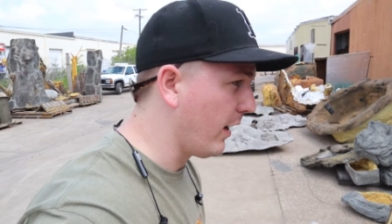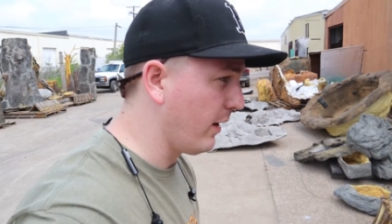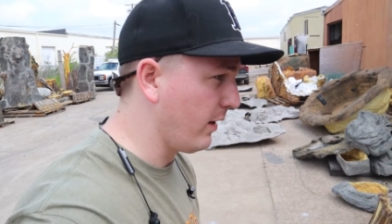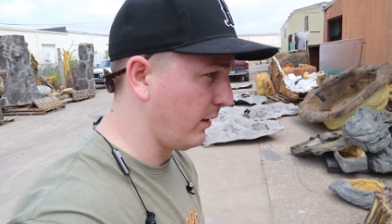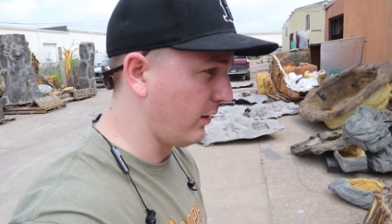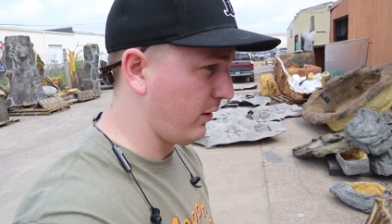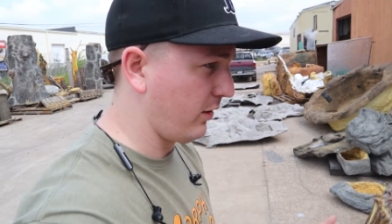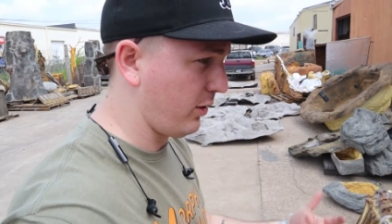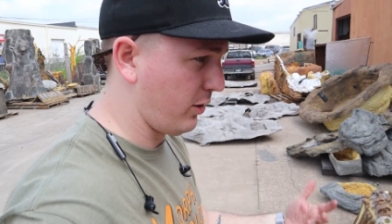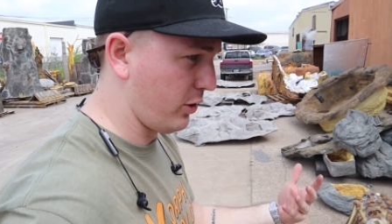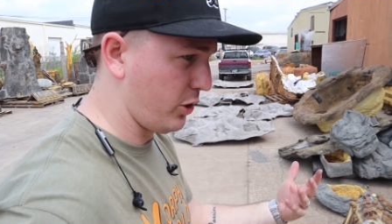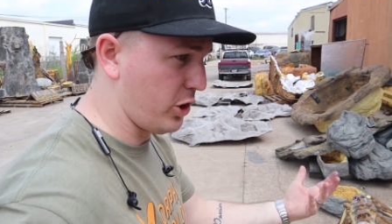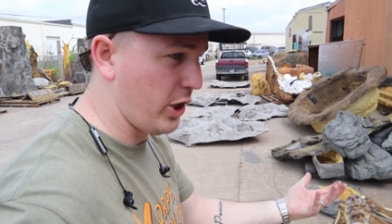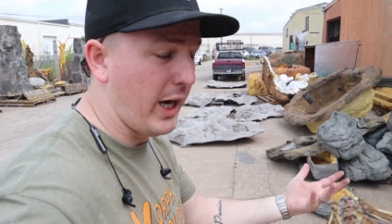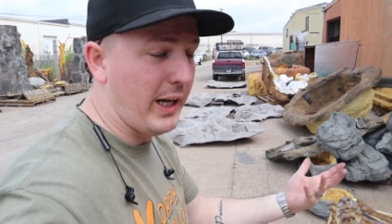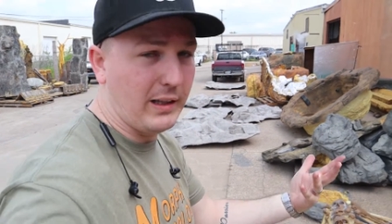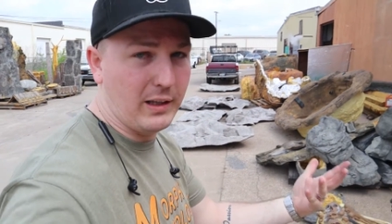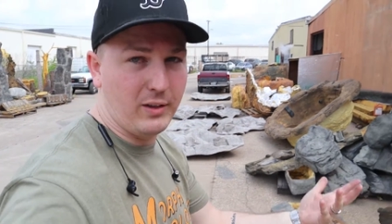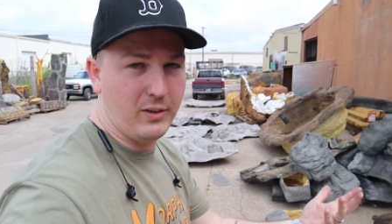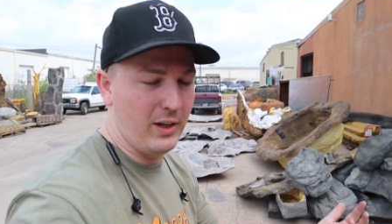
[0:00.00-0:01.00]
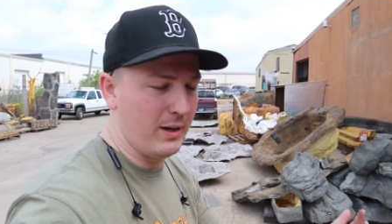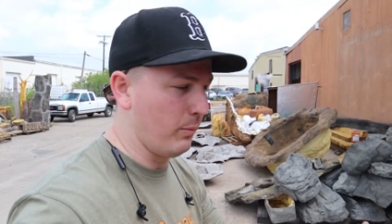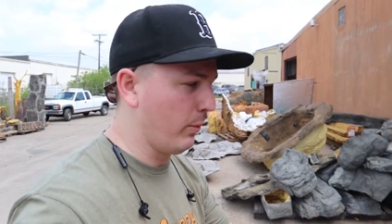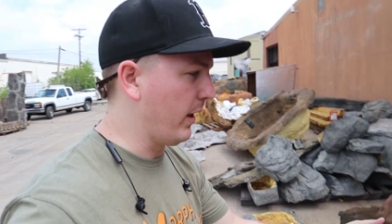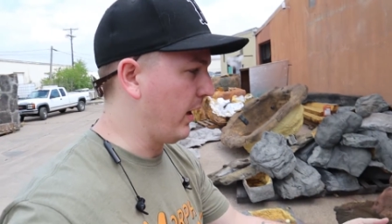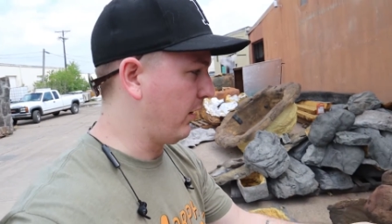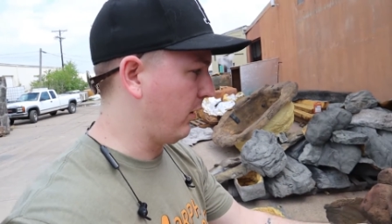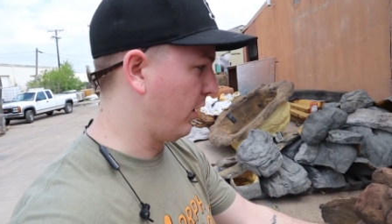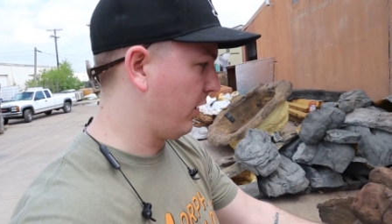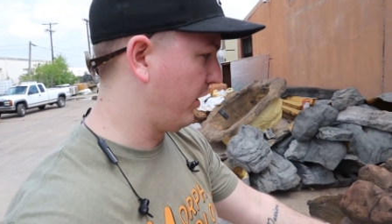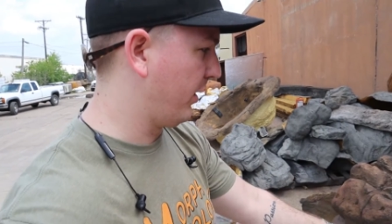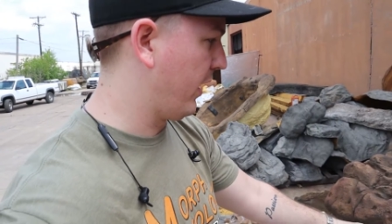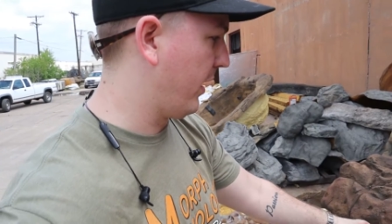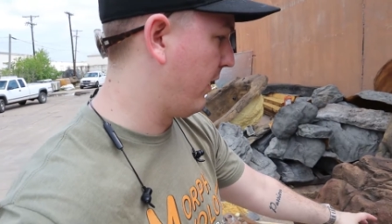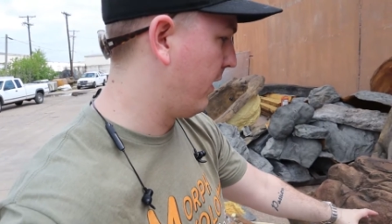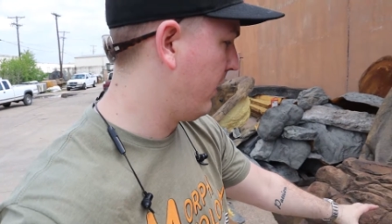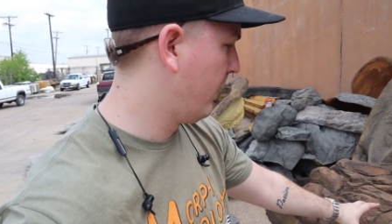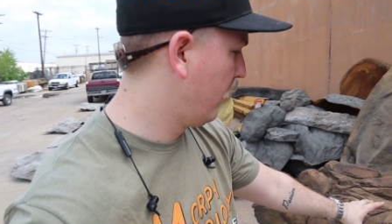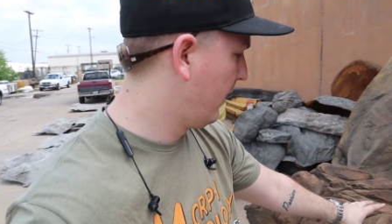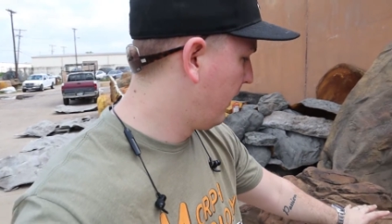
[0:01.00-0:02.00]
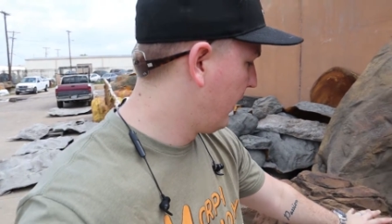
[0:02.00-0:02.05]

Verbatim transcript: it's shot the same way. It's all done,